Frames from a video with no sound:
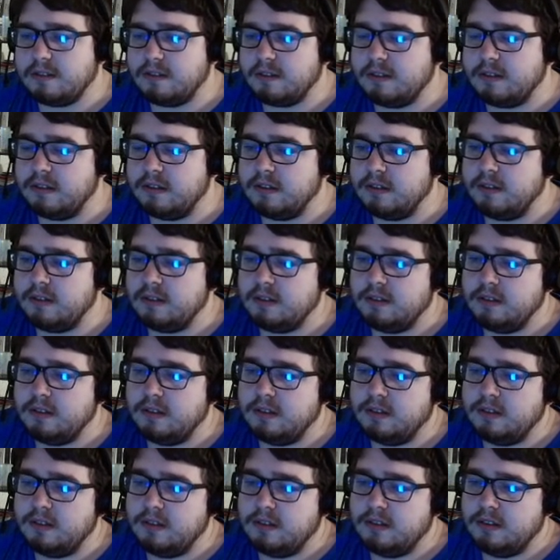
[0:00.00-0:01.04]

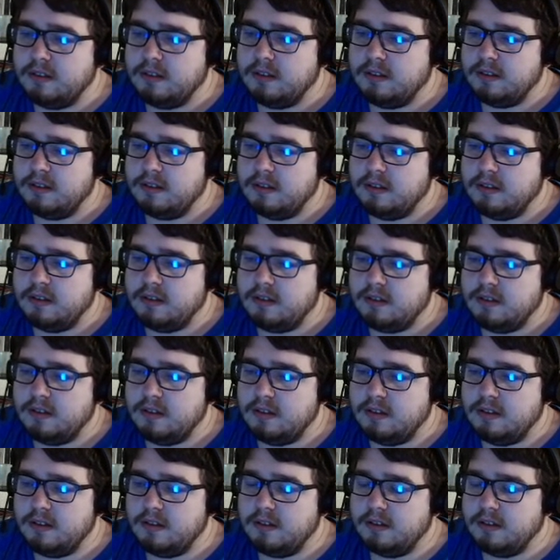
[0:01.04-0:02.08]

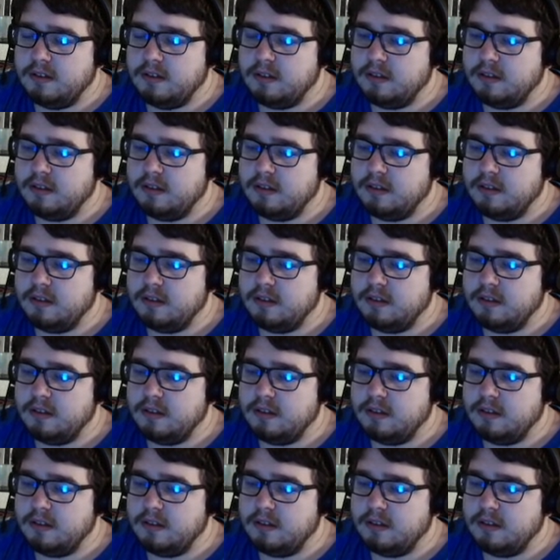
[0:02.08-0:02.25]
[no speech]